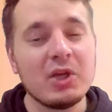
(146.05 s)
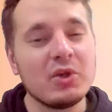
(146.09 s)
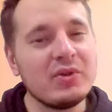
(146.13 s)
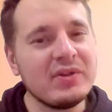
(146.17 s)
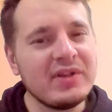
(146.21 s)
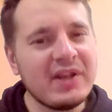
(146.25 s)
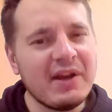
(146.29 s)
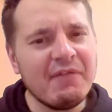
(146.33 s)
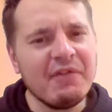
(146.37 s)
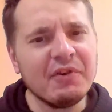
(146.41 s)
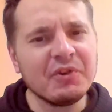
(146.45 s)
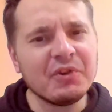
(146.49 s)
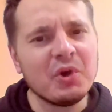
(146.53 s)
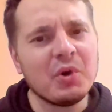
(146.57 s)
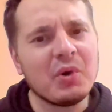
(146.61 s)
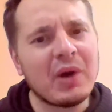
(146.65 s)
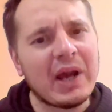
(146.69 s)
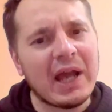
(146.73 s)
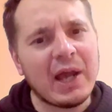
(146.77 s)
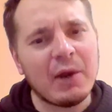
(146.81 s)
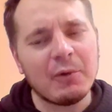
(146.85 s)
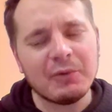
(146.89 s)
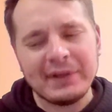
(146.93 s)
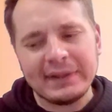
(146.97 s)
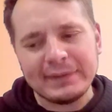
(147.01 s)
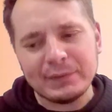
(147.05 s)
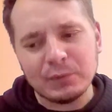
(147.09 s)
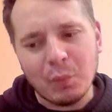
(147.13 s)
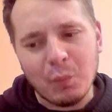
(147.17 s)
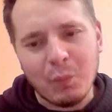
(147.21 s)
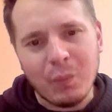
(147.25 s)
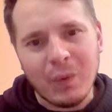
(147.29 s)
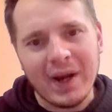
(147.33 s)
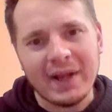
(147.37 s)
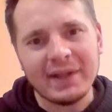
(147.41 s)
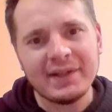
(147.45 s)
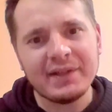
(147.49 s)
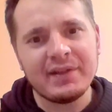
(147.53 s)
You never know how that
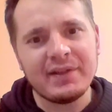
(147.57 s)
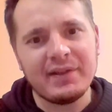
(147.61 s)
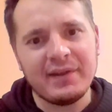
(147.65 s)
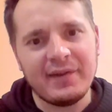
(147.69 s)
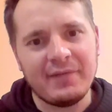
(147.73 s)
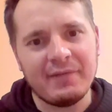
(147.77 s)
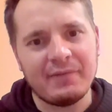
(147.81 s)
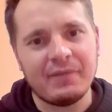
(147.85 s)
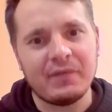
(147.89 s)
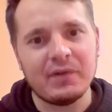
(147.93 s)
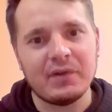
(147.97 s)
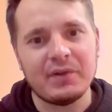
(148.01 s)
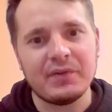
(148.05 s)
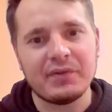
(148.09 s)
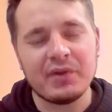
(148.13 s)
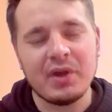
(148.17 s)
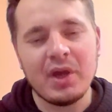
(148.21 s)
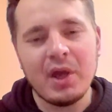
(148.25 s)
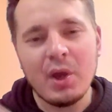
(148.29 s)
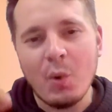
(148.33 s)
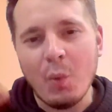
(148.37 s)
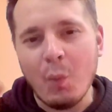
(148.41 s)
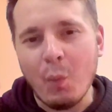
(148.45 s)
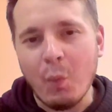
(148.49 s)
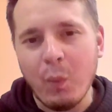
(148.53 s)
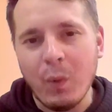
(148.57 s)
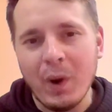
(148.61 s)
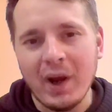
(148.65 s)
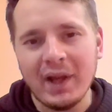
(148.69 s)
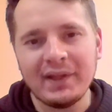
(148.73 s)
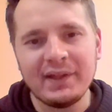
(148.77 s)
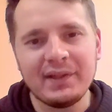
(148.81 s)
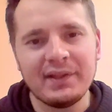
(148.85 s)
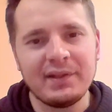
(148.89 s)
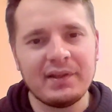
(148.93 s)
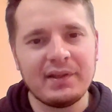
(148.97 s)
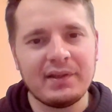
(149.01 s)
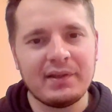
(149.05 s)
one influence,
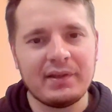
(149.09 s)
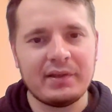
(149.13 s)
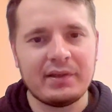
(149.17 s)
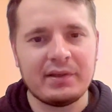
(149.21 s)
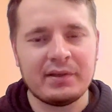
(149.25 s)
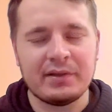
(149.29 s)
one